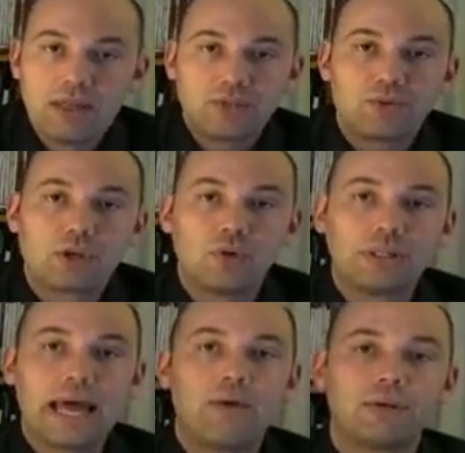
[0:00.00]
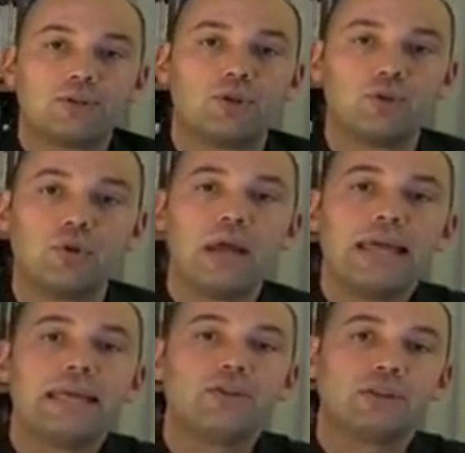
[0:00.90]
That's what's going to allow us to
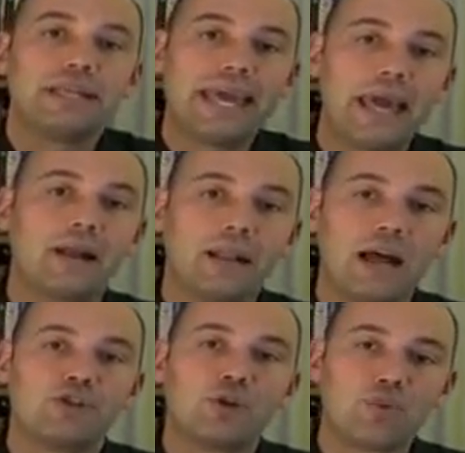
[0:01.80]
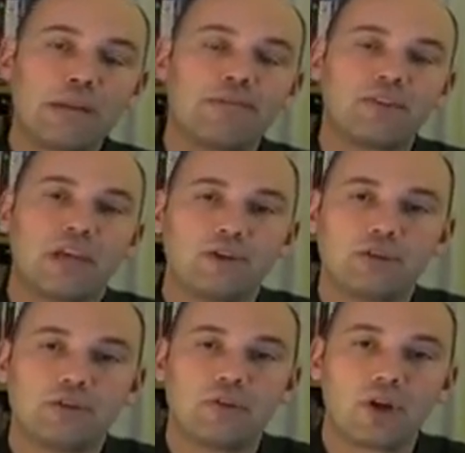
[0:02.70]
easily analyze the
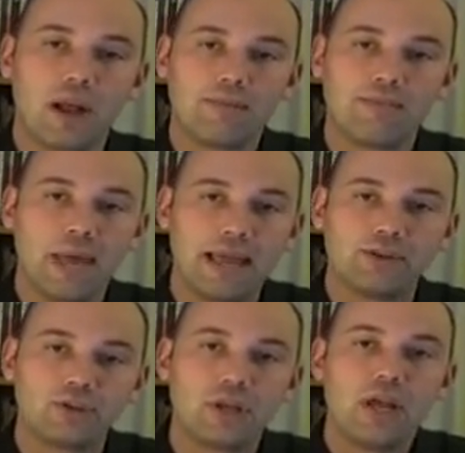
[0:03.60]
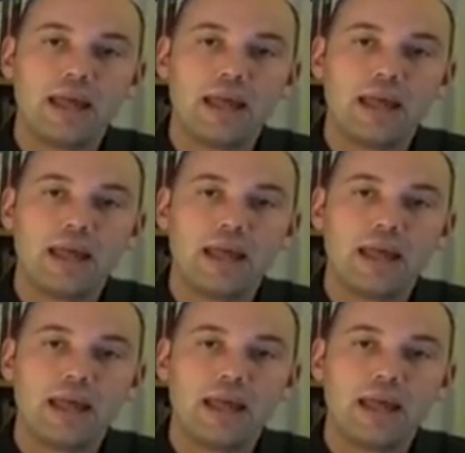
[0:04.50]
ramifications of the cut and paste